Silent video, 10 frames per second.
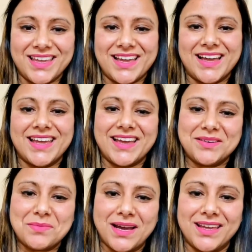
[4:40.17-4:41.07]
I
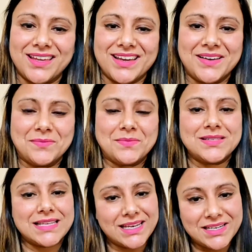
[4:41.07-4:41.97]
had my
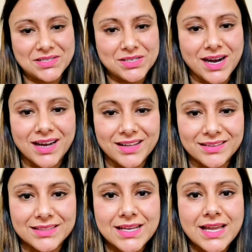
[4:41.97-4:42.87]
second
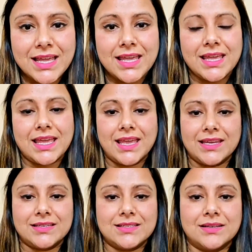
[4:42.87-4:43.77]
child,
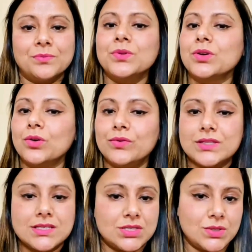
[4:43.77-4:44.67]
and the
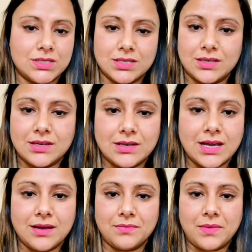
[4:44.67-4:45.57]
COVID situation
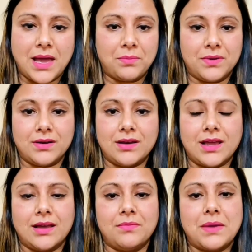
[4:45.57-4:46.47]
happened
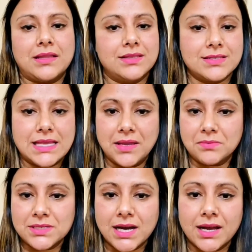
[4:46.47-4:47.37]
at the
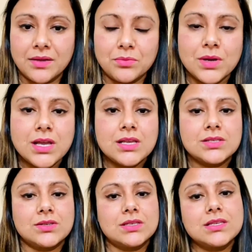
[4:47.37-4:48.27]
same time.
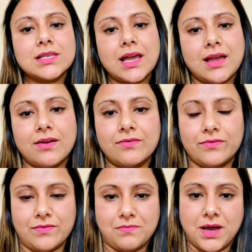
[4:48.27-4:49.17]
So since I have
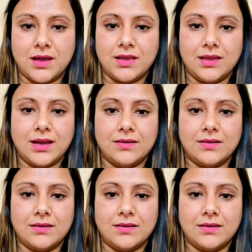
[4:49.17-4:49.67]
my